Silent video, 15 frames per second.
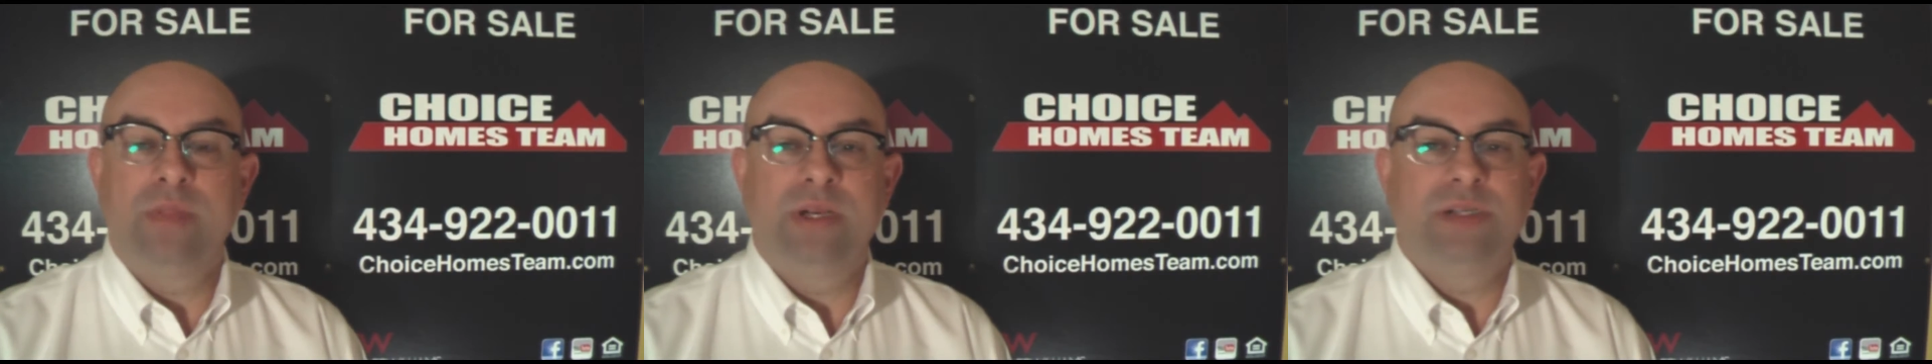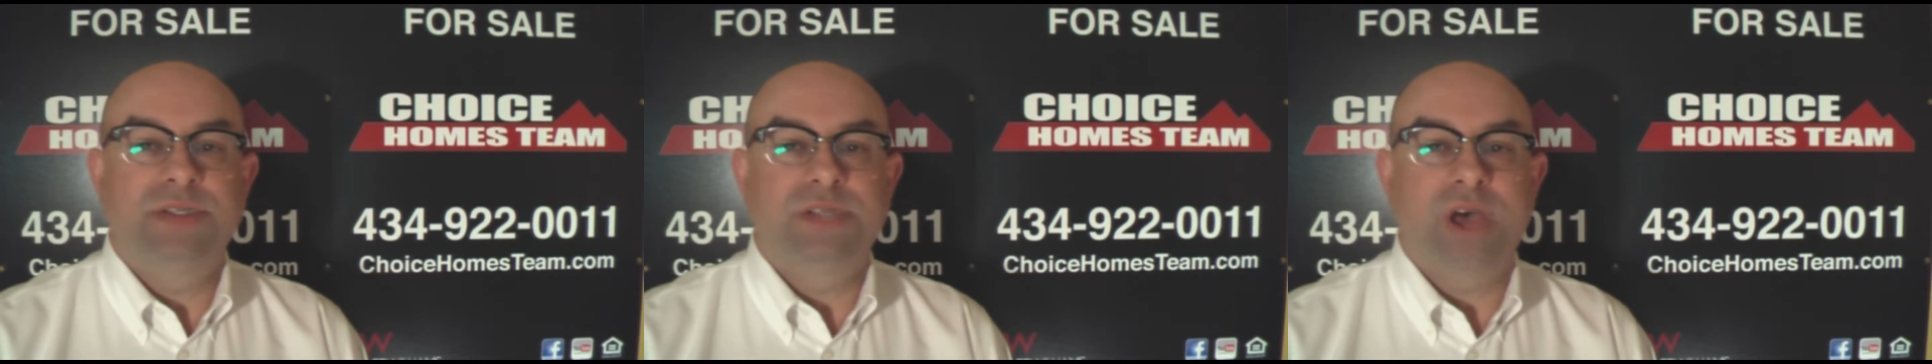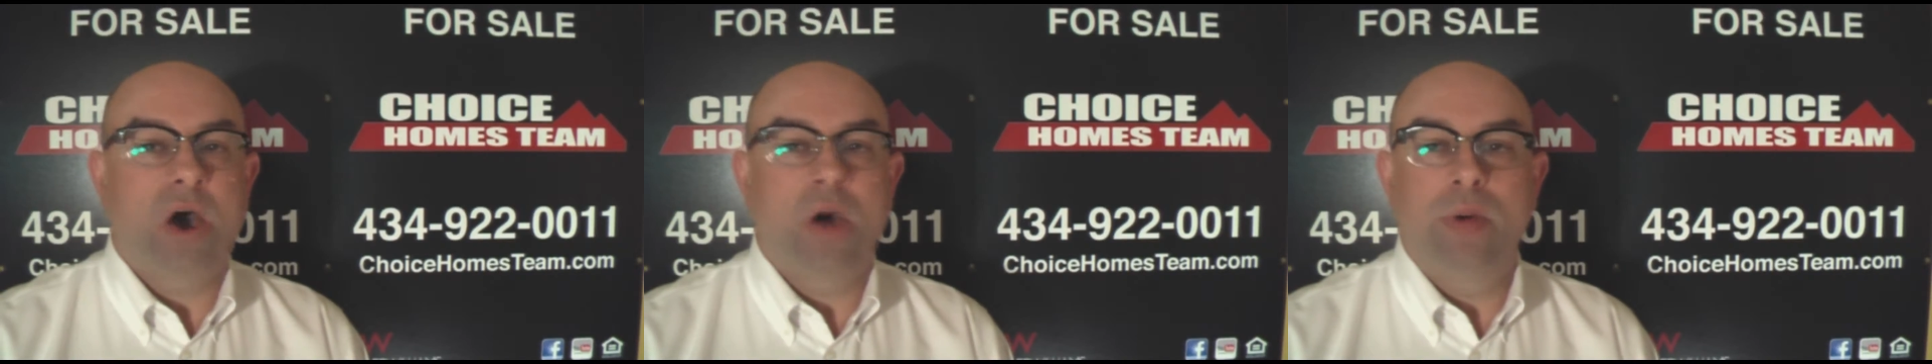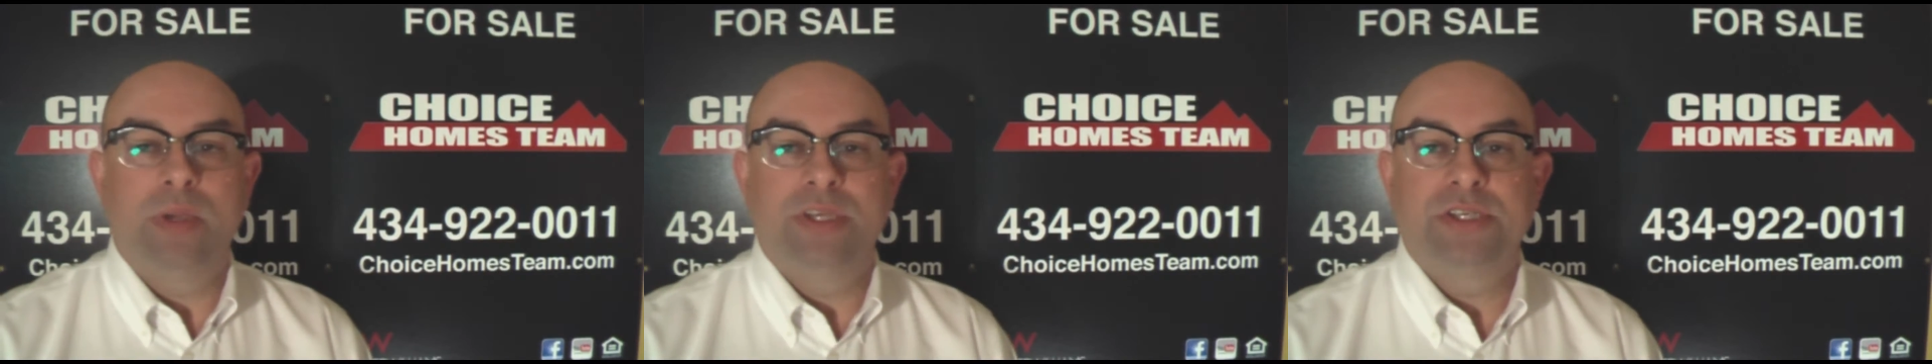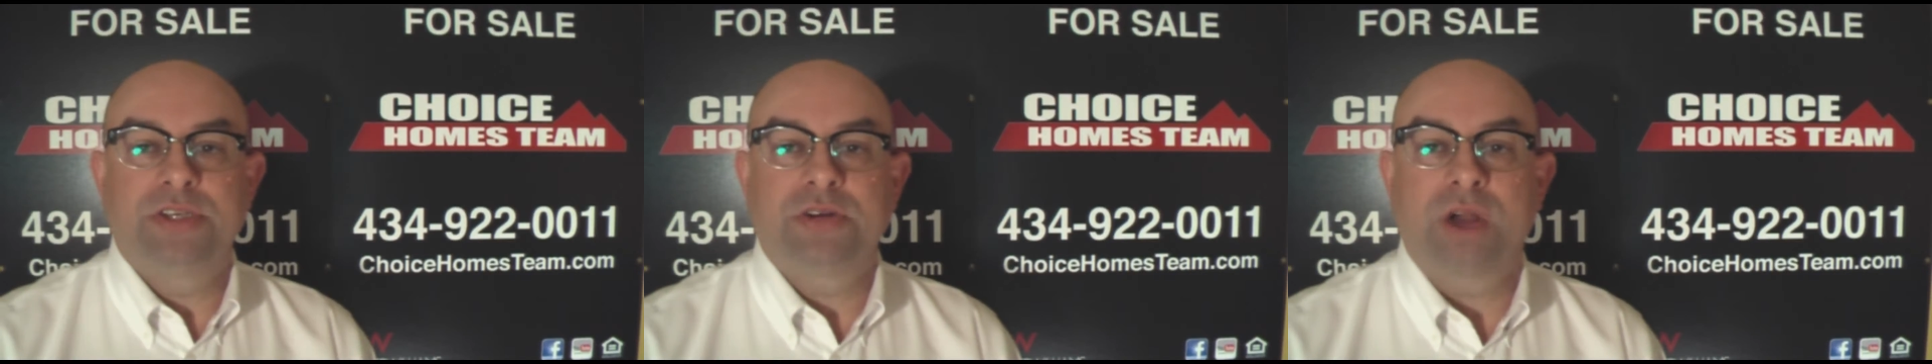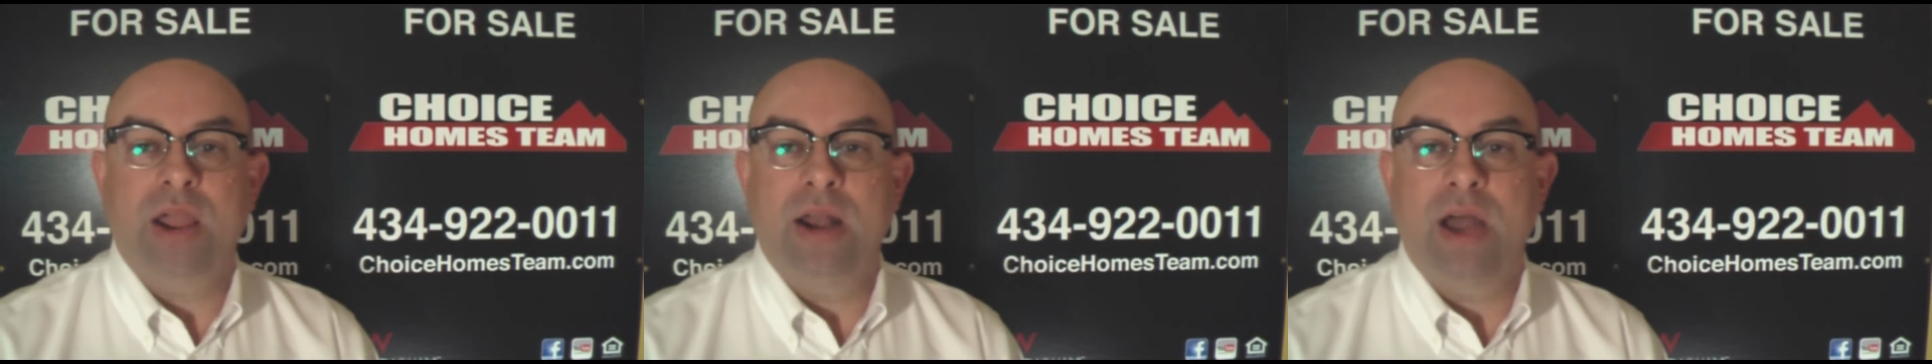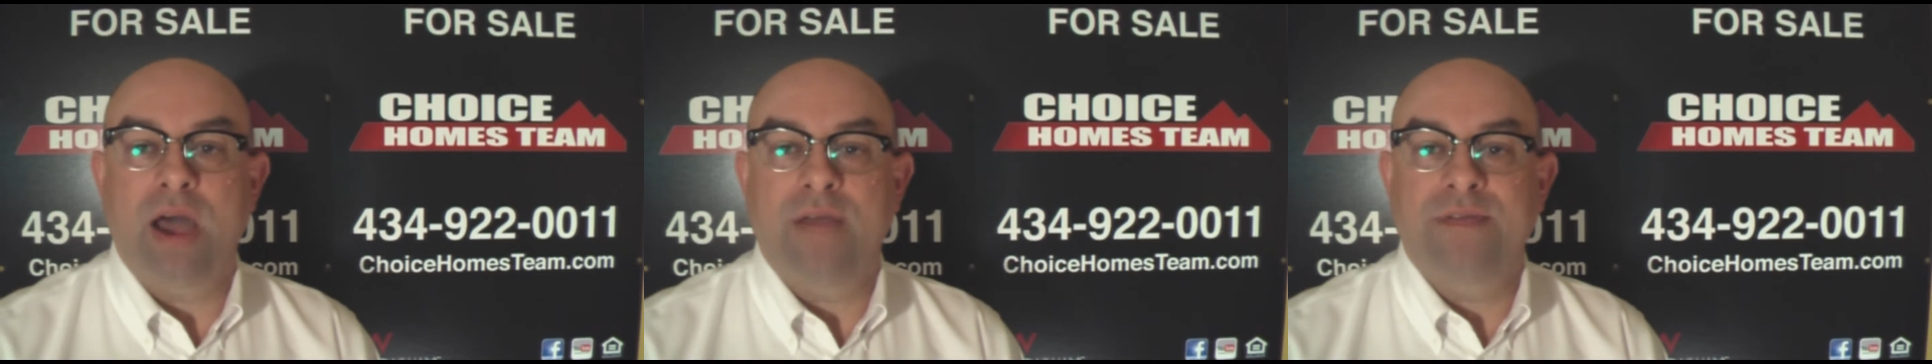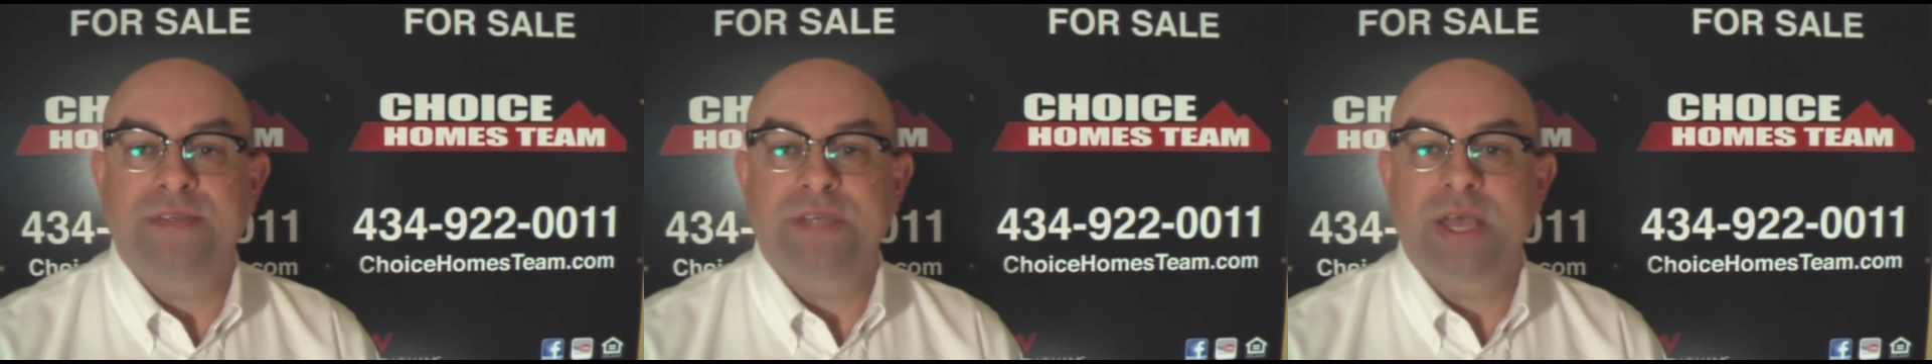there's always
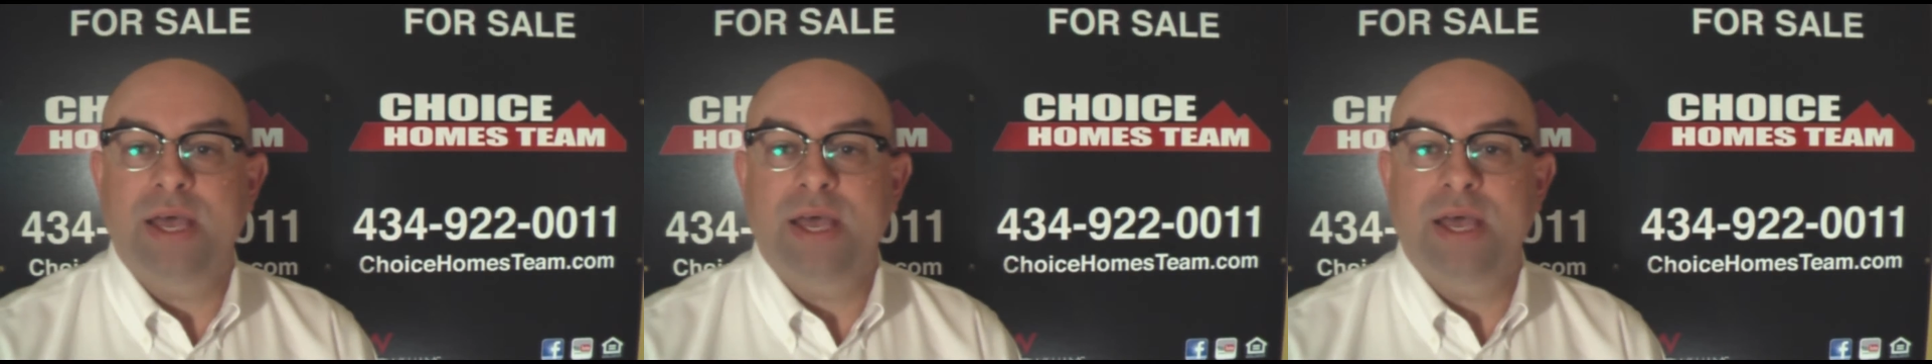trade-offs.